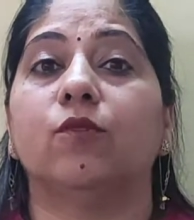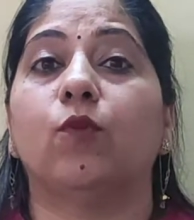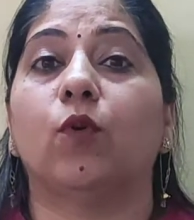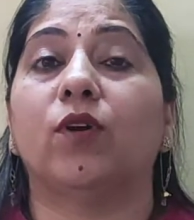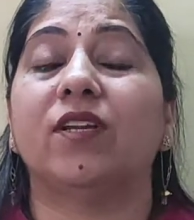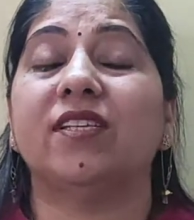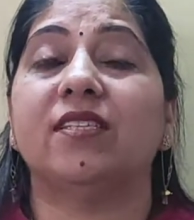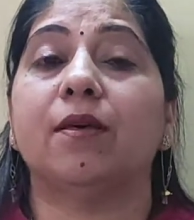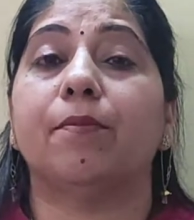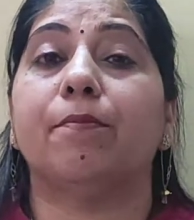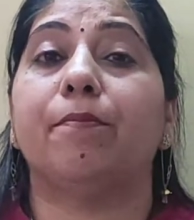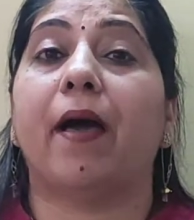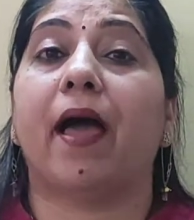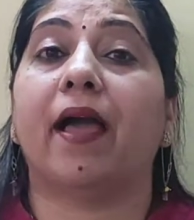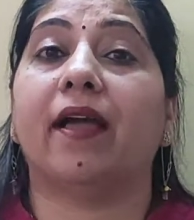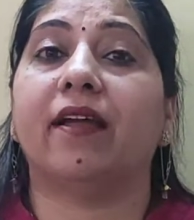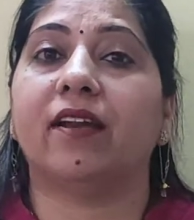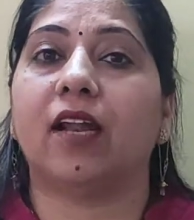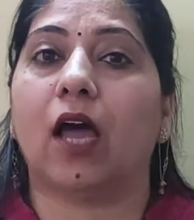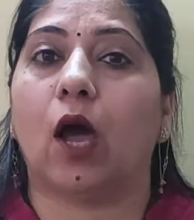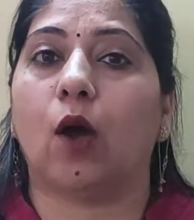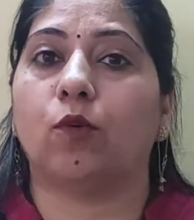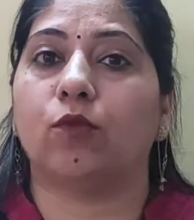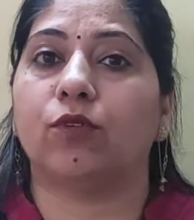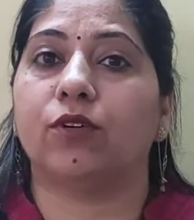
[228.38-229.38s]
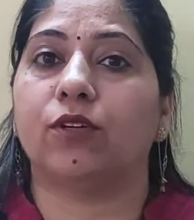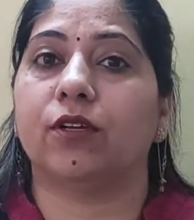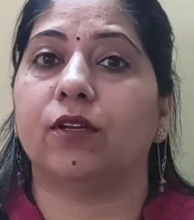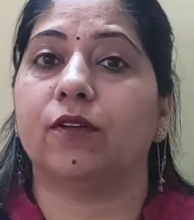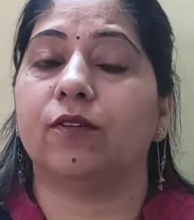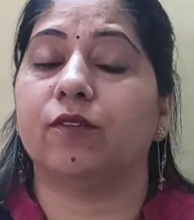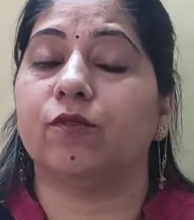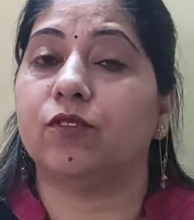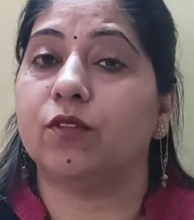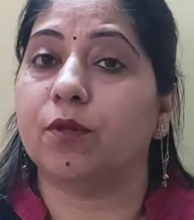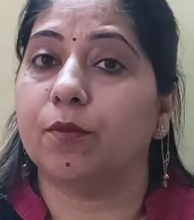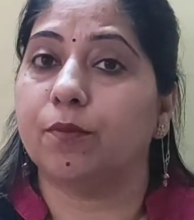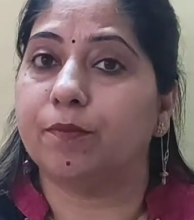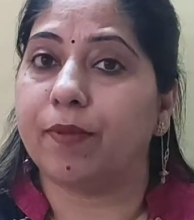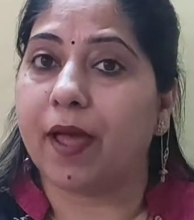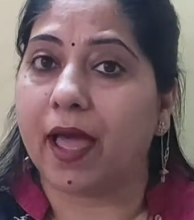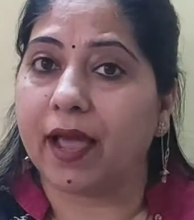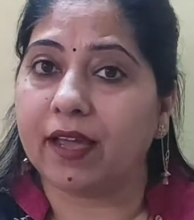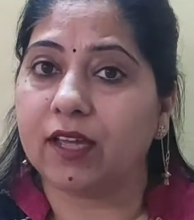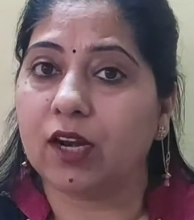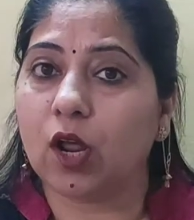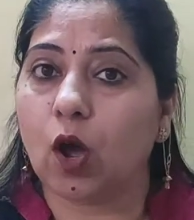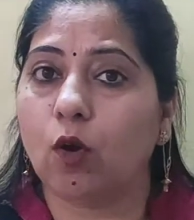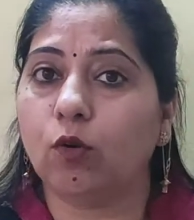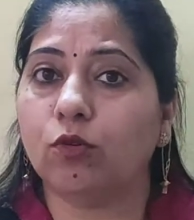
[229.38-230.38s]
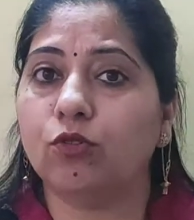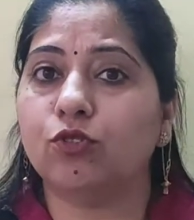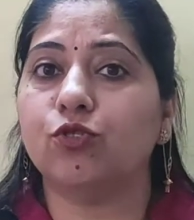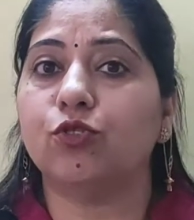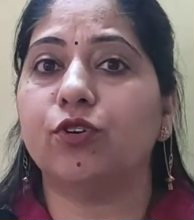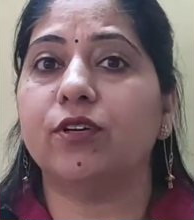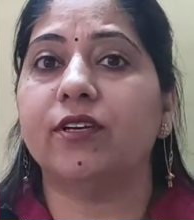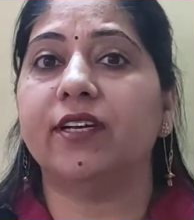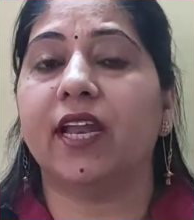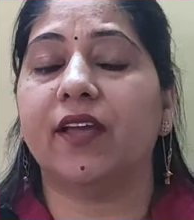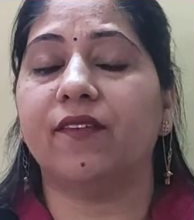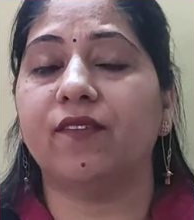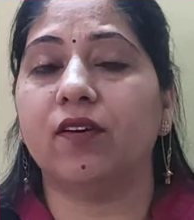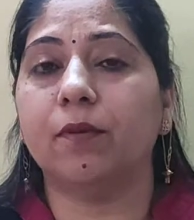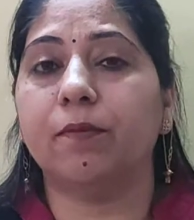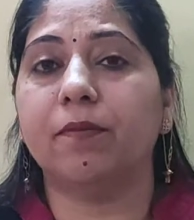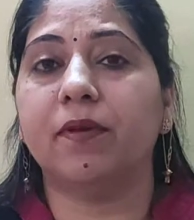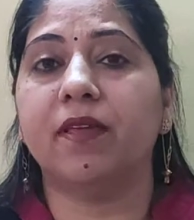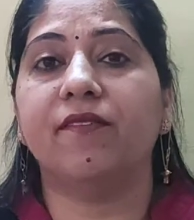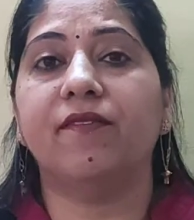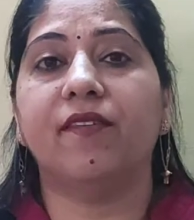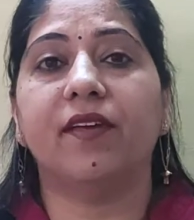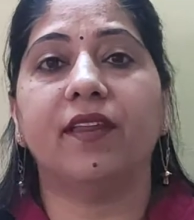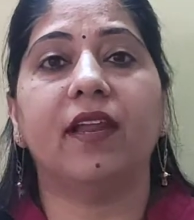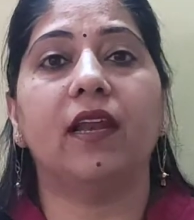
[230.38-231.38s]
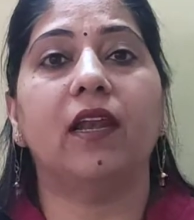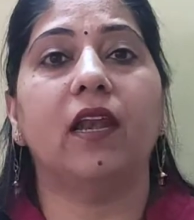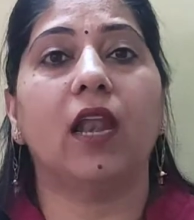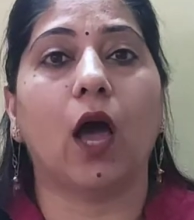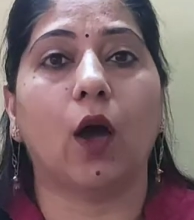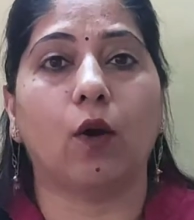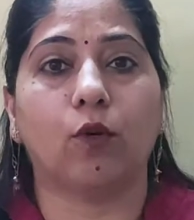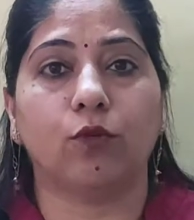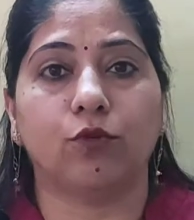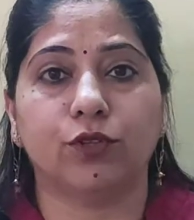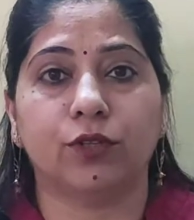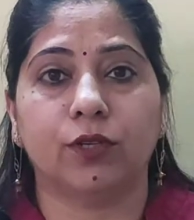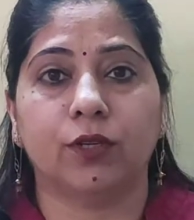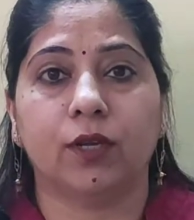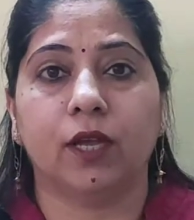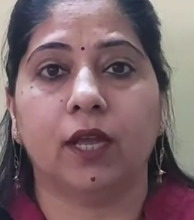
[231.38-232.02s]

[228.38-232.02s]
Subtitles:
is the background? The background should never be very loud.